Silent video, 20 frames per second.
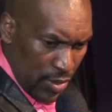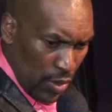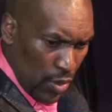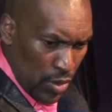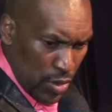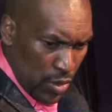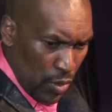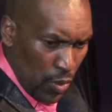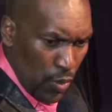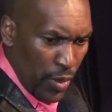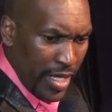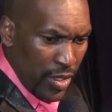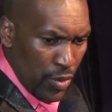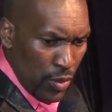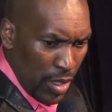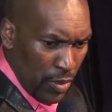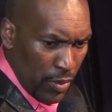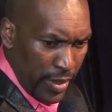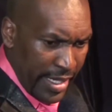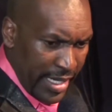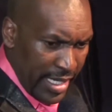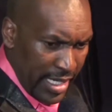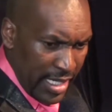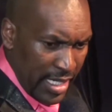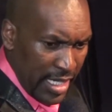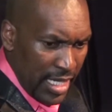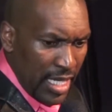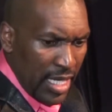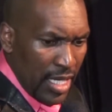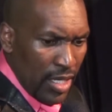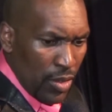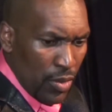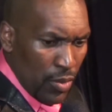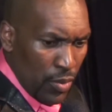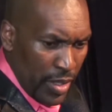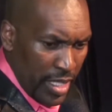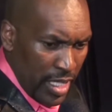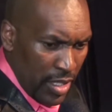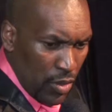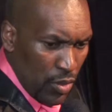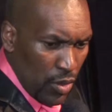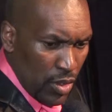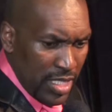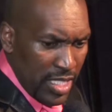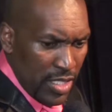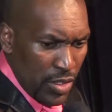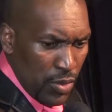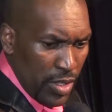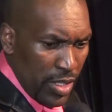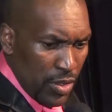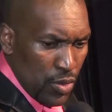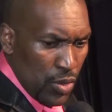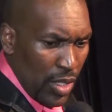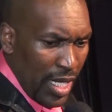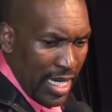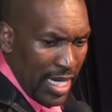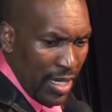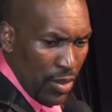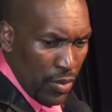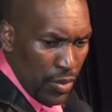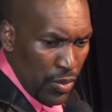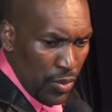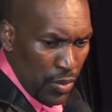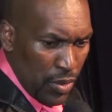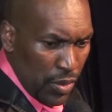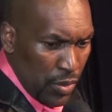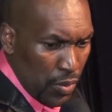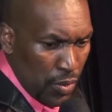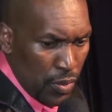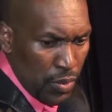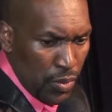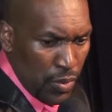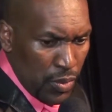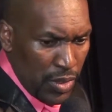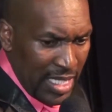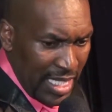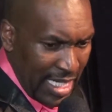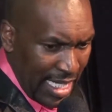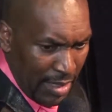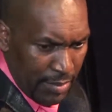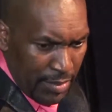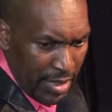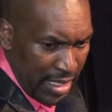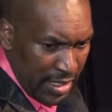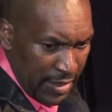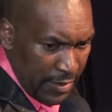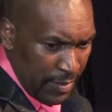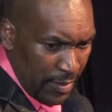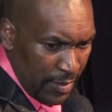also where you are working. Where God is going to allow you through the company.